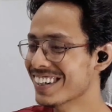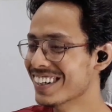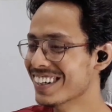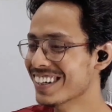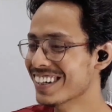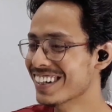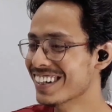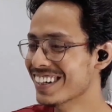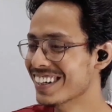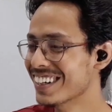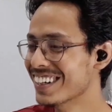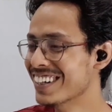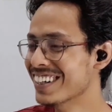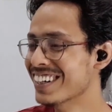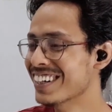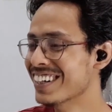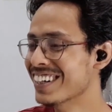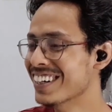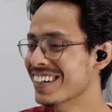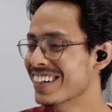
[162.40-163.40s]

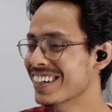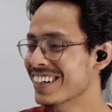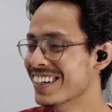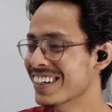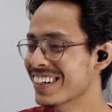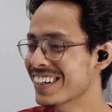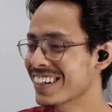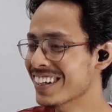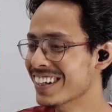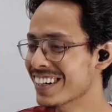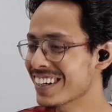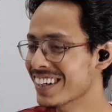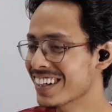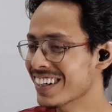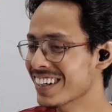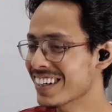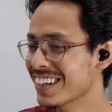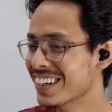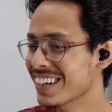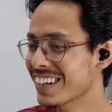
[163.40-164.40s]

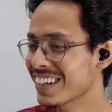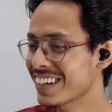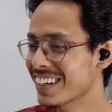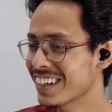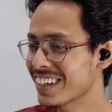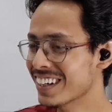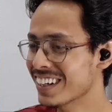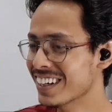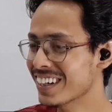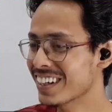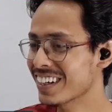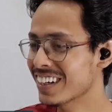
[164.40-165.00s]
(silence)